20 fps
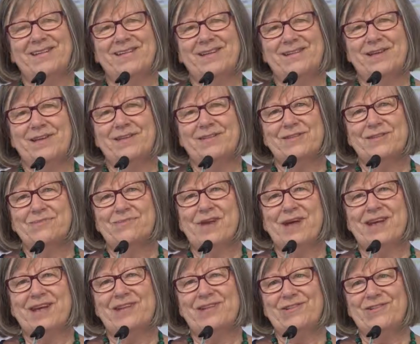there's a
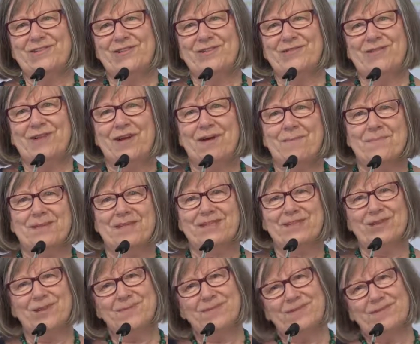range of, but in
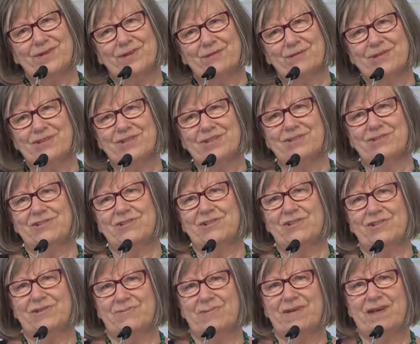terms of the Christian
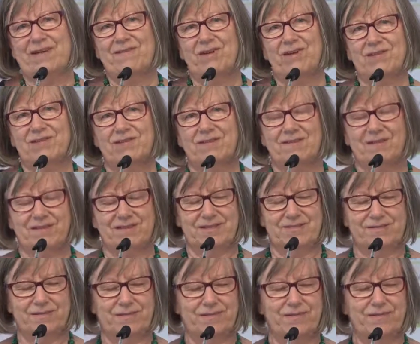tradition, we have lots
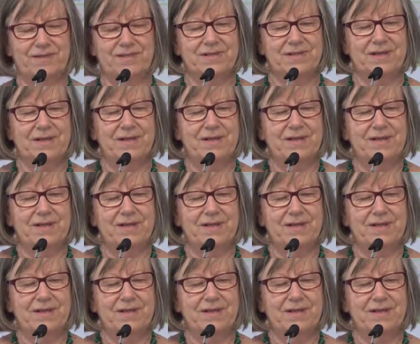of different